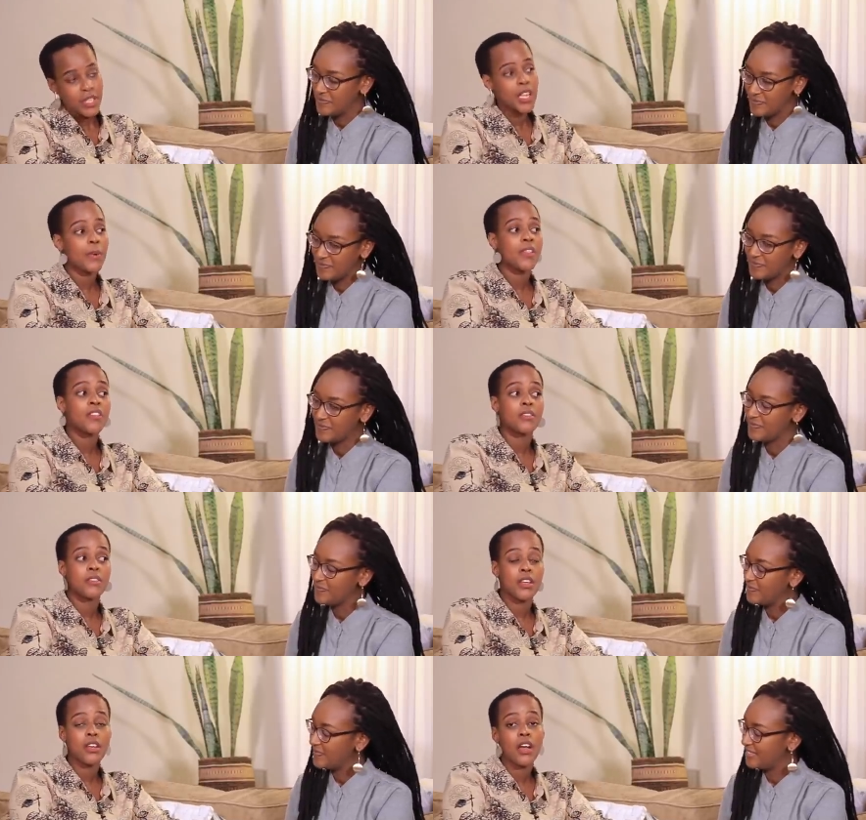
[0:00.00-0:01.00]
Speaker 1: Yeah, but then
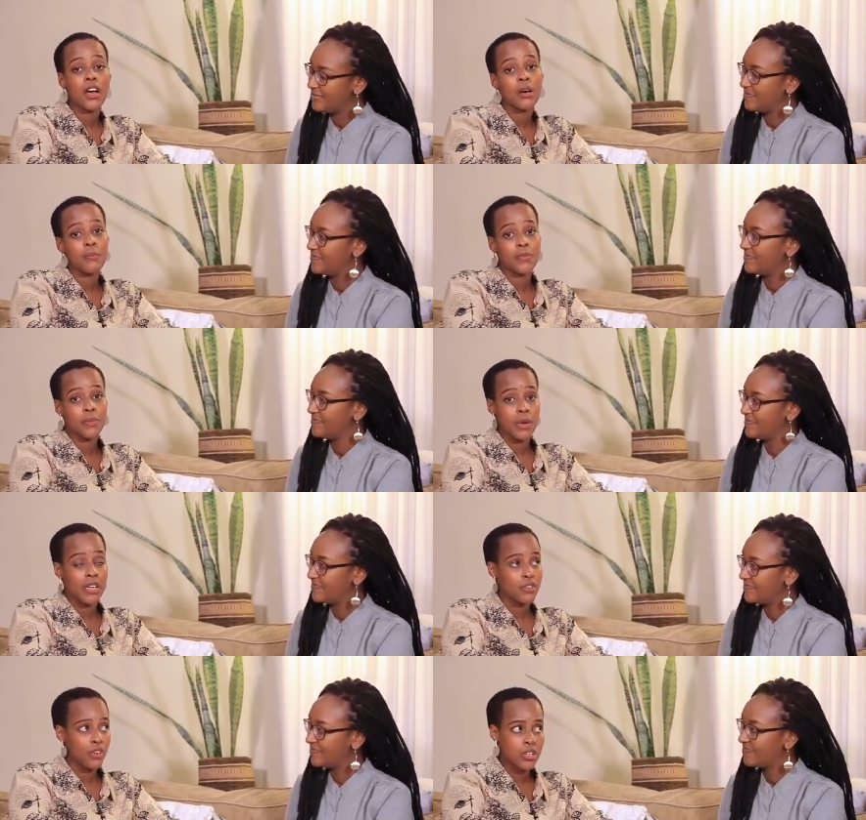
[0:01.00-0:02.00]
then um,
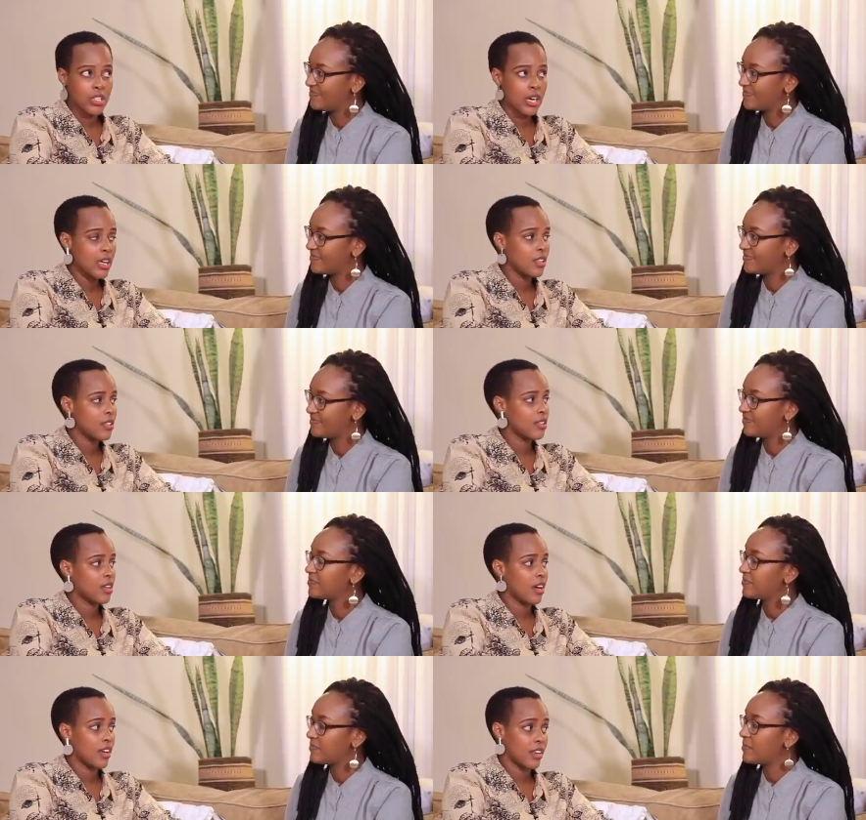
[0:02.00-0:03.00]
my doctor
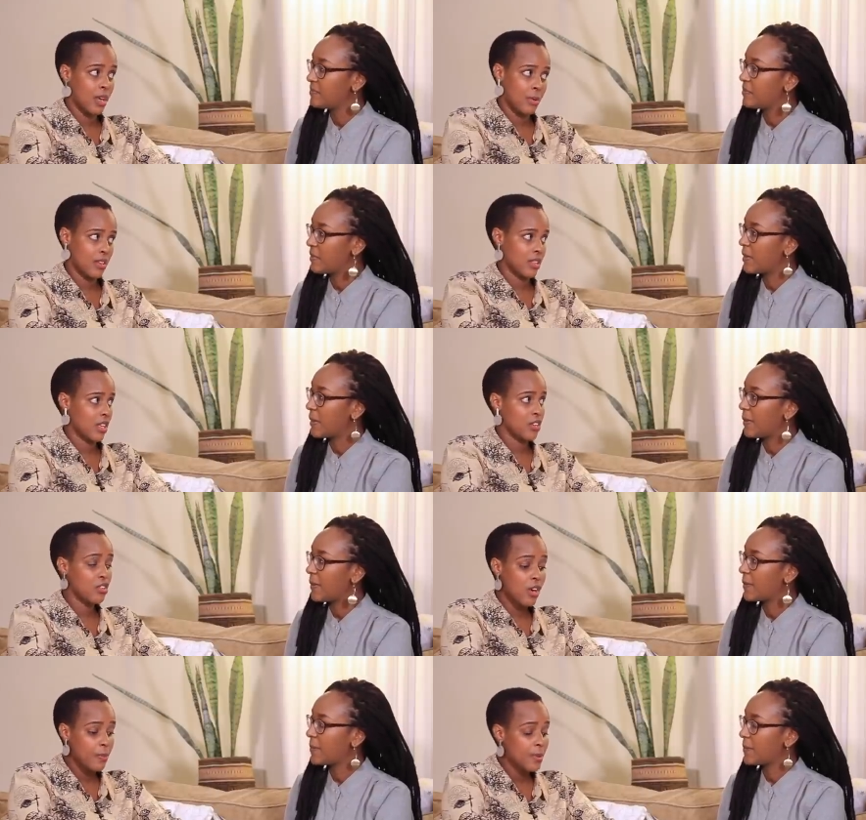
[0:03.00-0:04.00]
uh, came in and was like, you
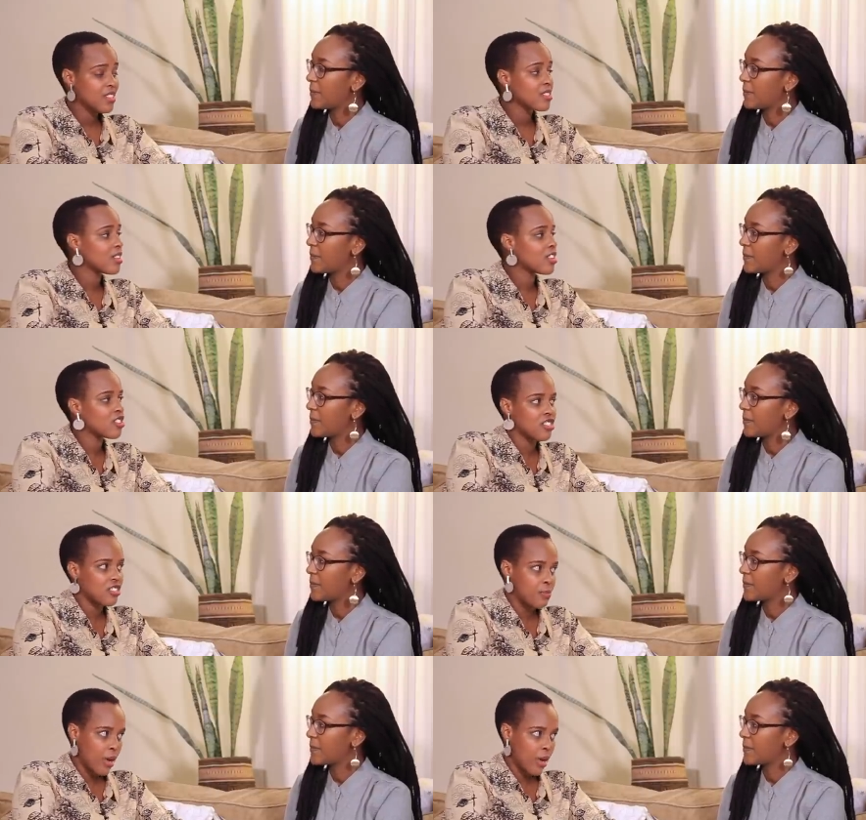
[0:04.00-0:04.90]
know what, please, let's just